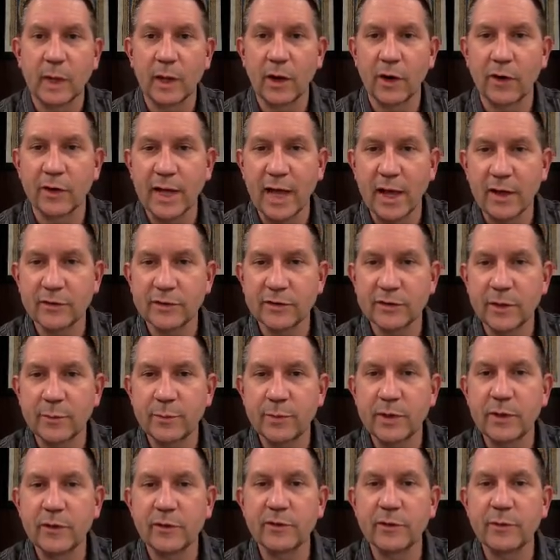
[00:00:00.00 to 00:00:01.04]
Our noun's
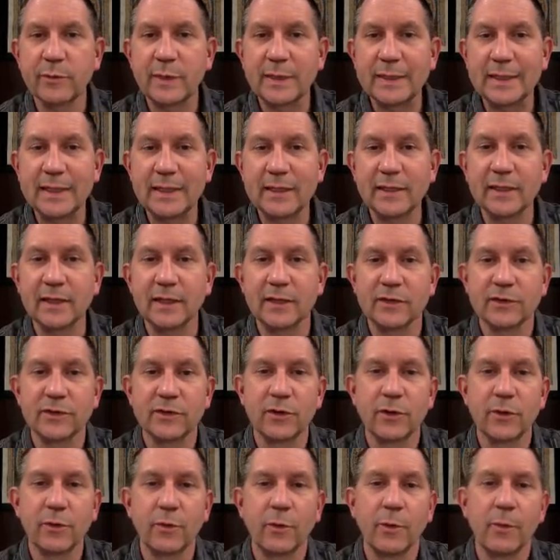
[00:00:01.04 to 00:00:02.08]
up here at the beginning,
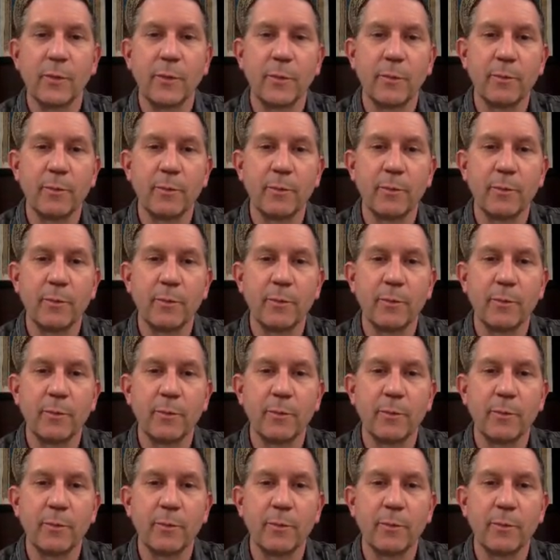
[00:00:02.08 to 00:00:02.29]
so